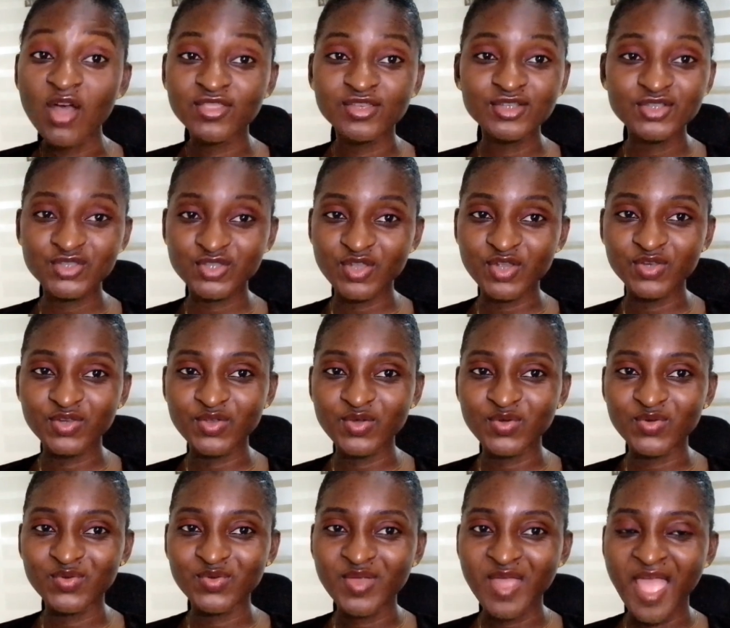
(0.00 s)
others don't
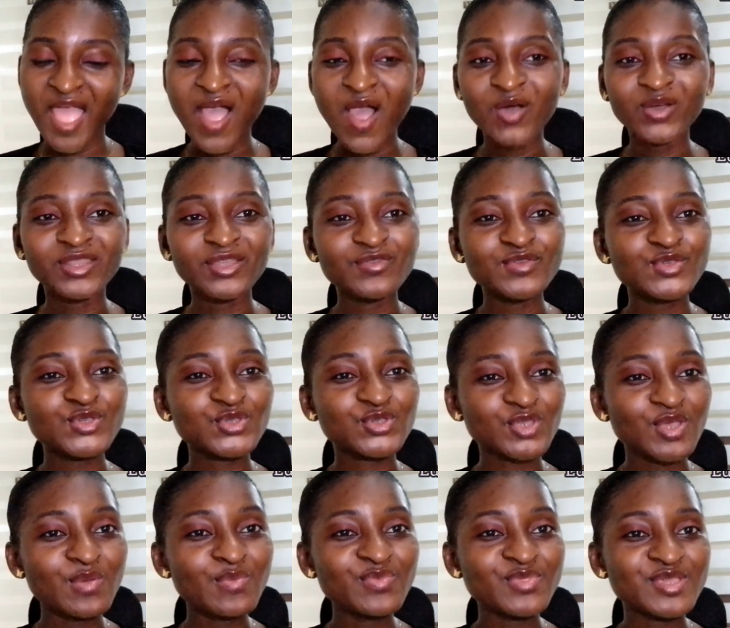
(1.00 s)
know, or there is
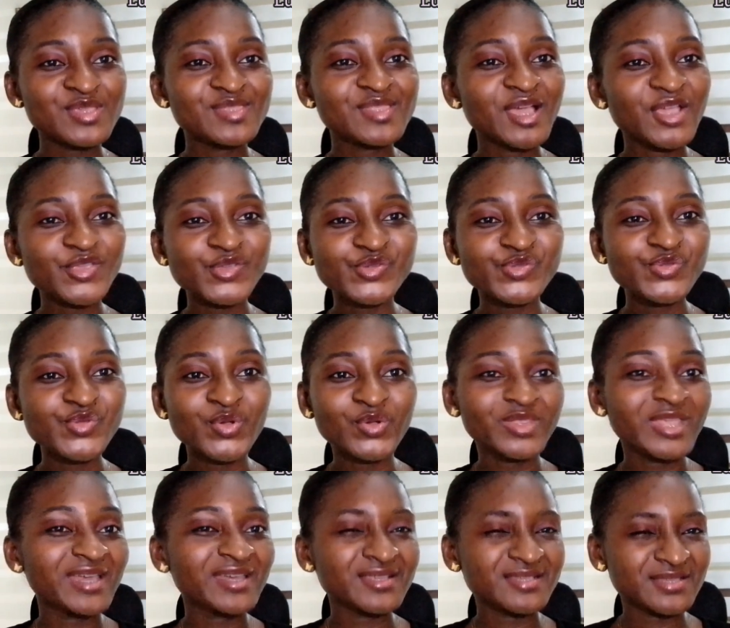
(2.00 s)
something that you know
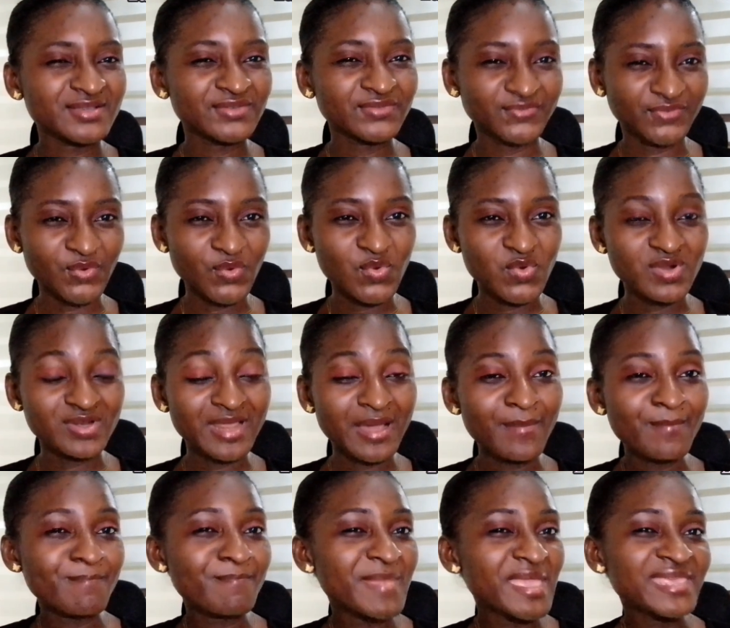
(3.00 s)
that is in vogue
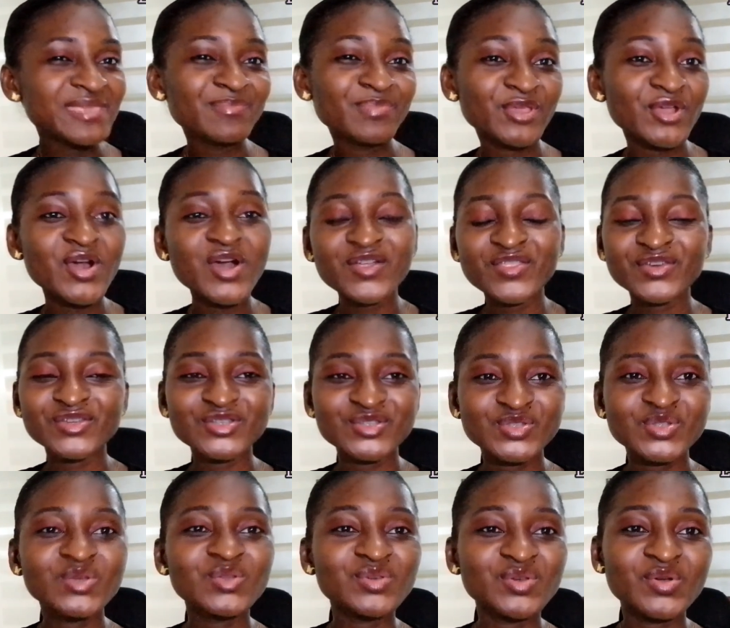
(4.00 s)
that maybe others
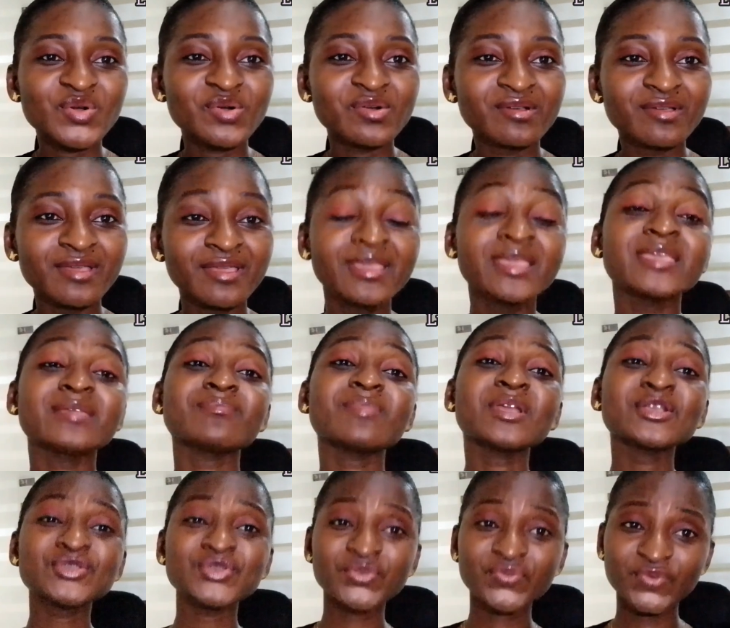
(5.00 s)
don't know. It
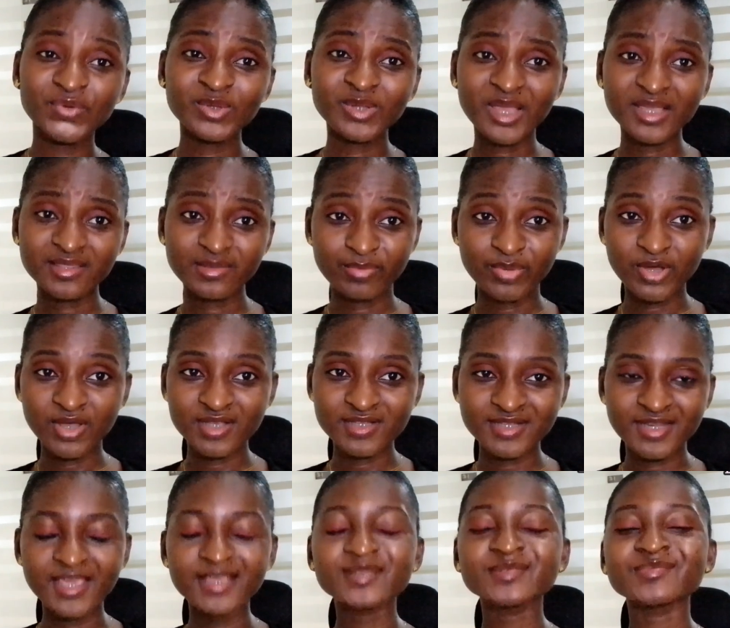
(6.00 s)
makes you feel like the
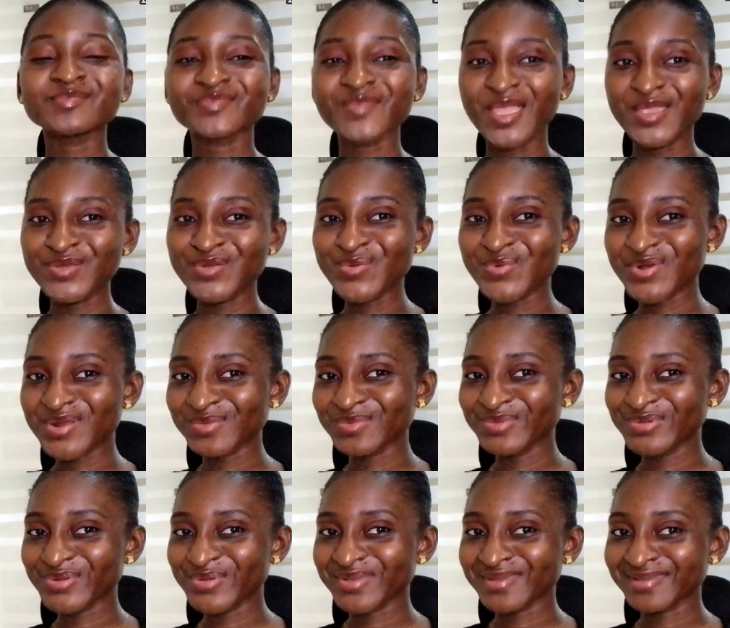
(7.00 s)
boss, like, I know what
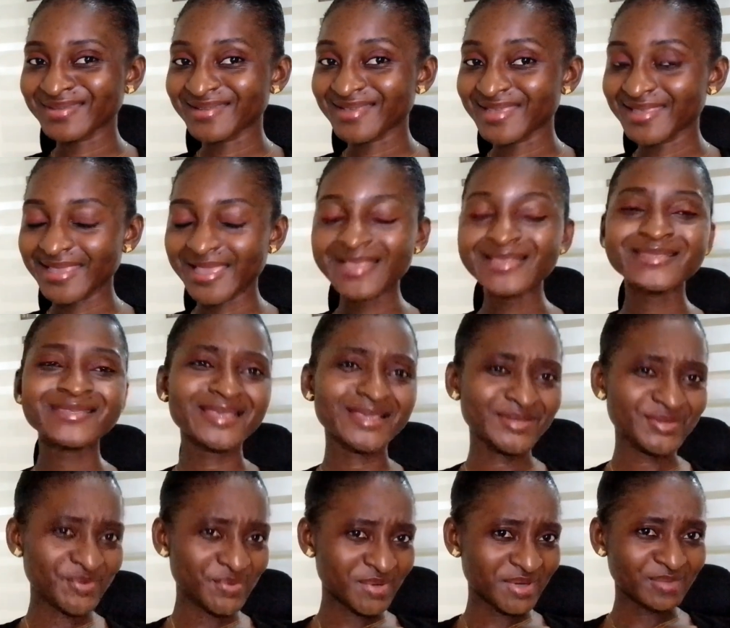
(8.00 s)
I'm doing. Yes,
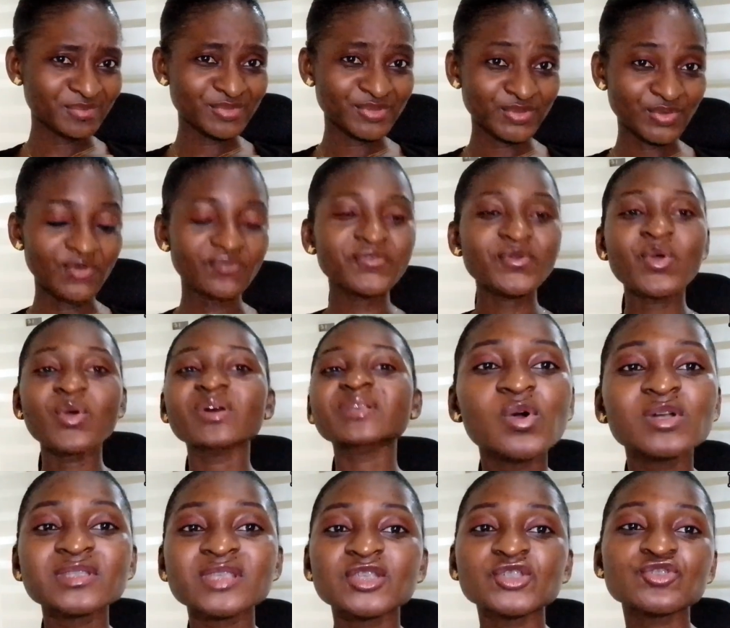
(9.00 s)
I know what I'm doing. Of course,
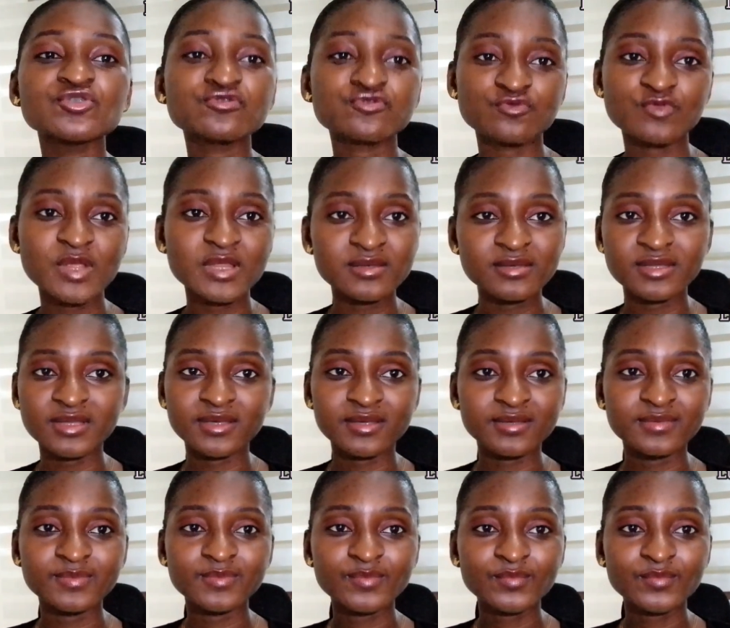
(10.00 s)
what is trending.